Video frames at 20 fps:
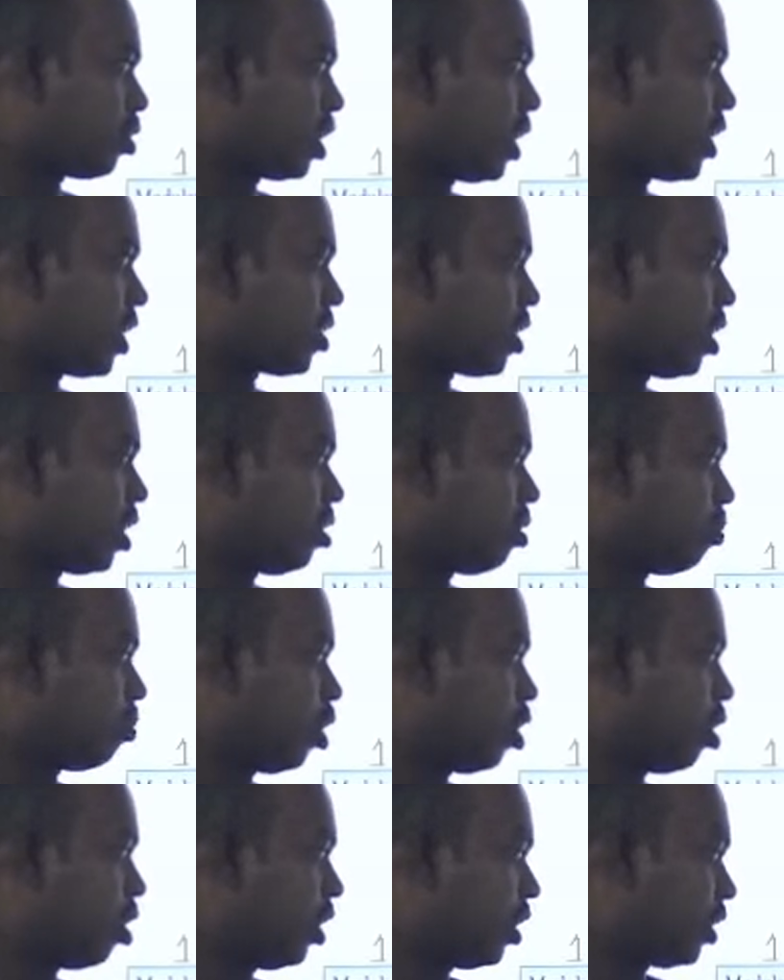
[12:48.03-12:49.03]
can assign to
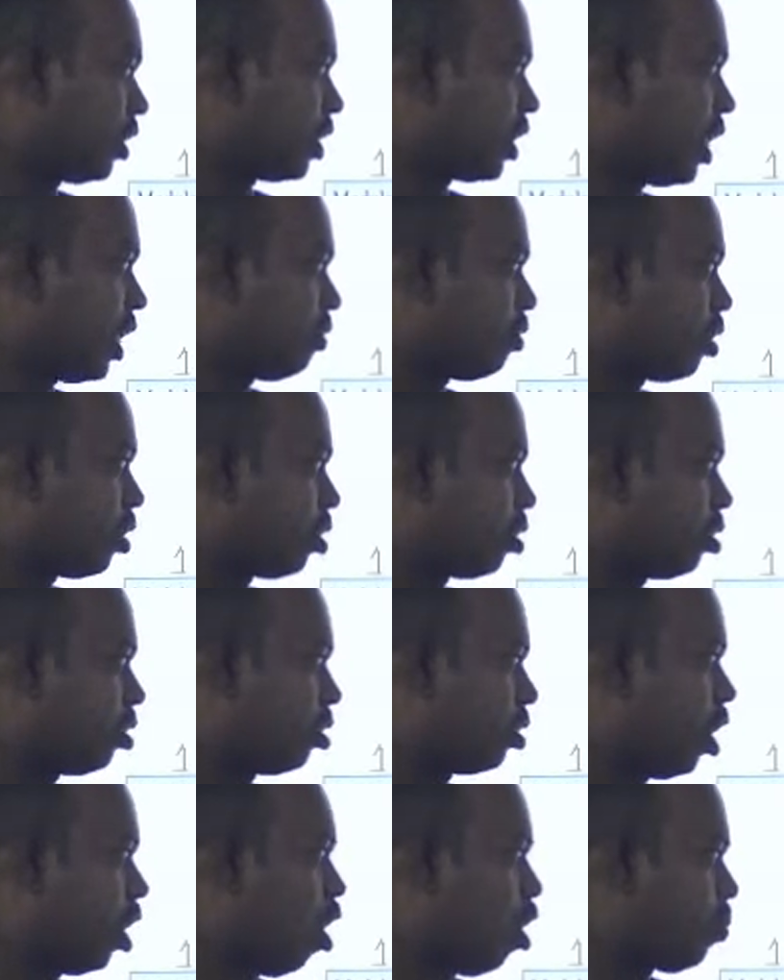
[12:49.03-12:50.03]
modulating driver,
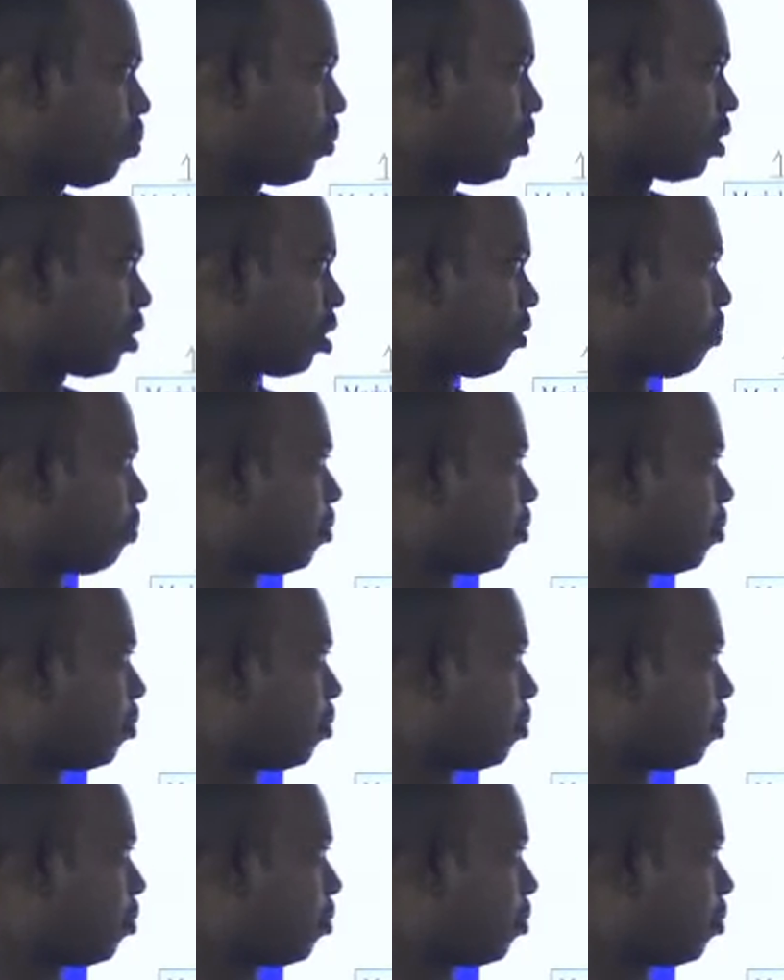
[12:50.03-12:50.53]
the output of